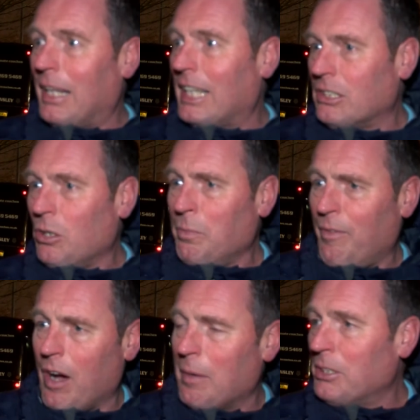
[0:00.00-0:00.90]
Last two
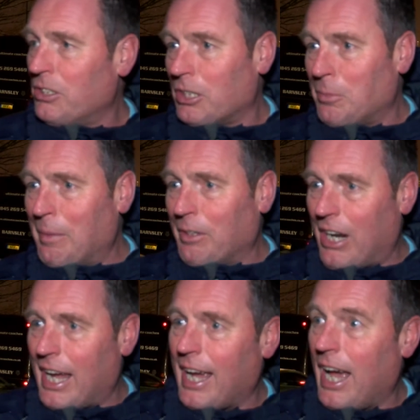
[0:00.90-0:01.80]
performances have been
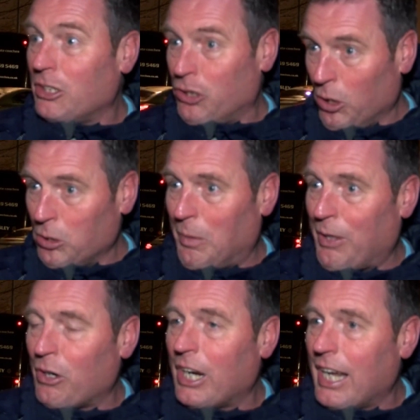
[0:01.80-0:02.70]
great at Shrewsbury
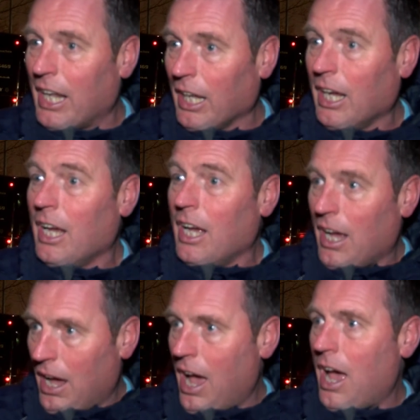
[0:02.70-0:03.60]

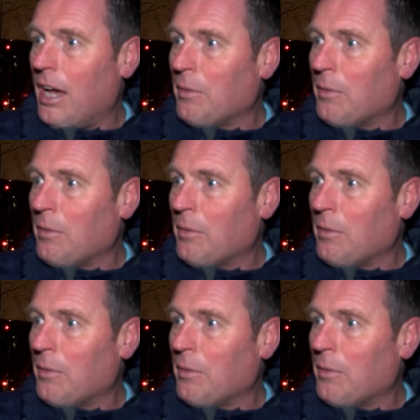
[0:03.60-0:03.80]
3-0.